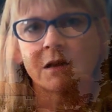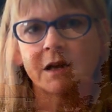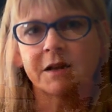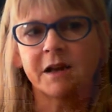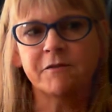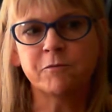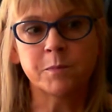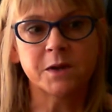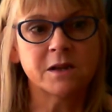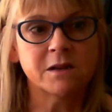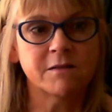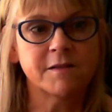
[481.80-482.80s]
And I haven't
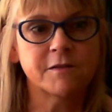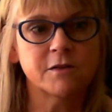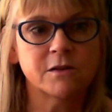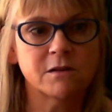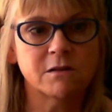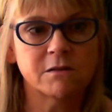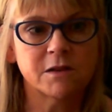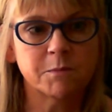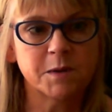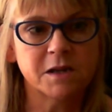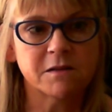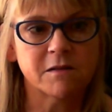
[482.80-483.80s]
been to the
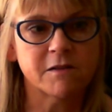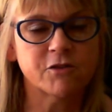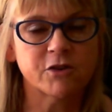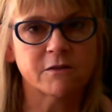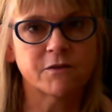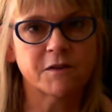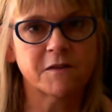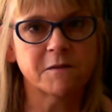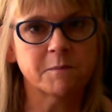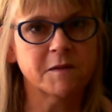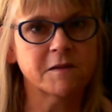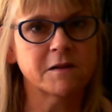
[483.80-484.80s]
Peak District for
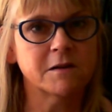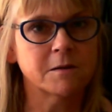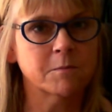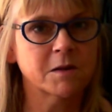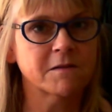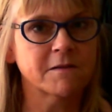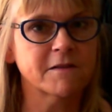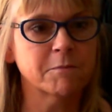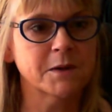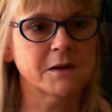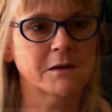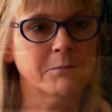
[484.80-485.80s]
some time because it's a
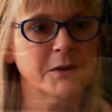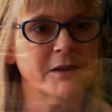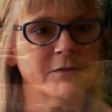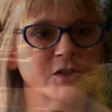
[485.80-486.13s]
bit of a